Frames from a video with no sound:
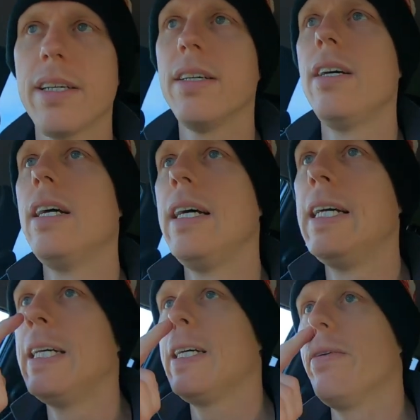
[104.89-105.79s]

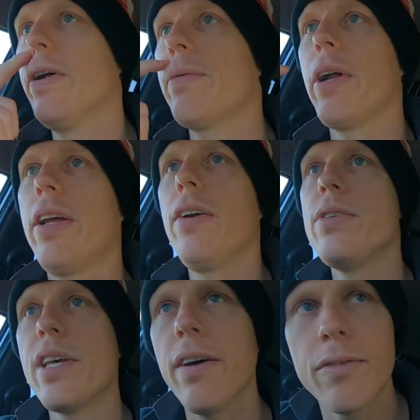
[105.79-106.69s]
And what I'm going to
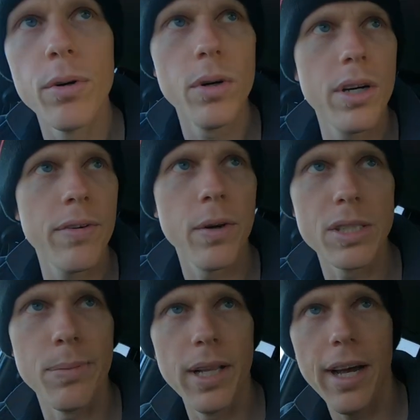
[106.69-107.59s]
use that for, if you
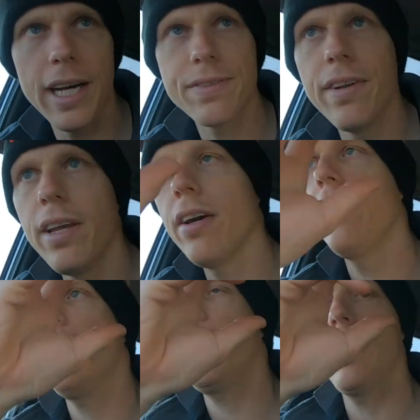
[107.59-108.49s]
watched my last
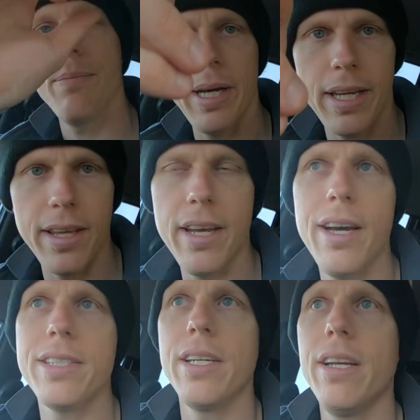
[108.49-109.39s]
video, out the back of the
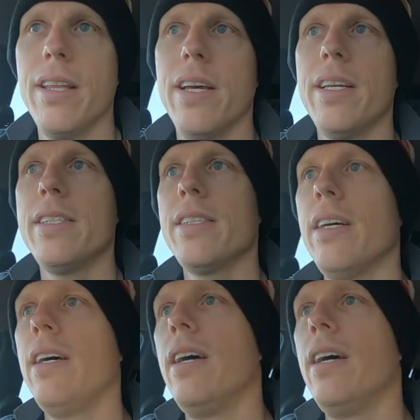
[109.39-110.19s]
house here, there's